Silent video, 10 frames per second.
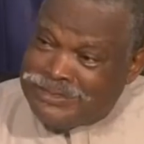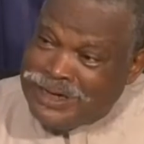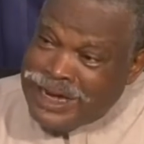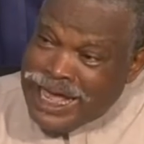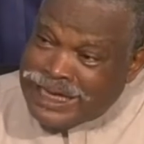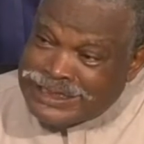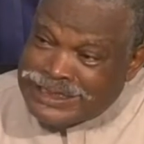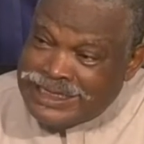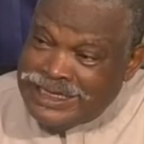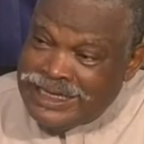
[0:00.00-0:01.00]

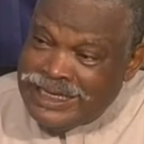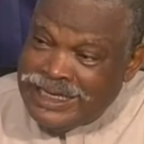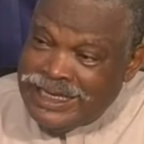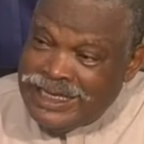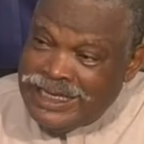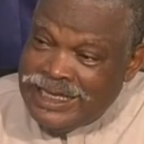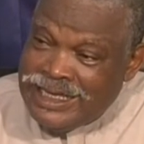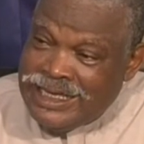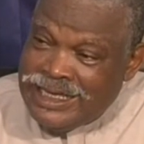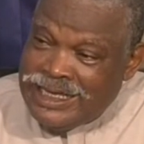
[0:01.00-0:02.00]
Relax.
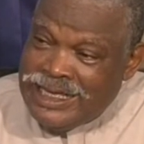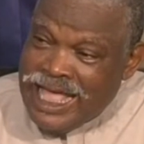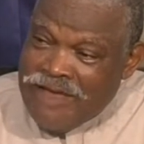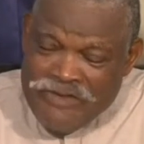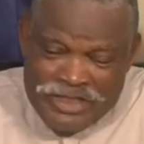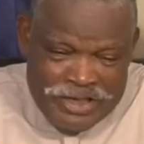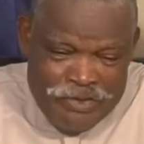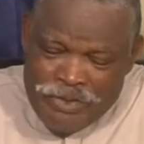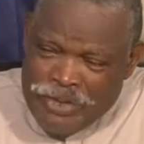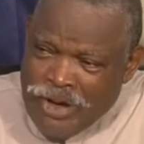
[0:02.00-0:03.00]

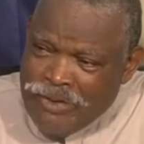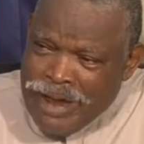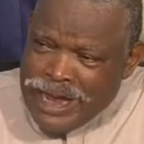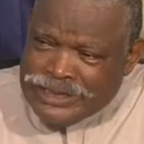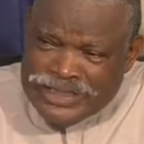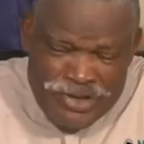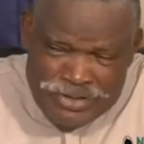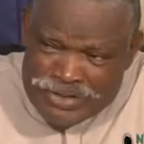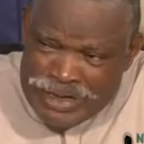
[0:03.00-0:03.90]
Everything will be all right. Just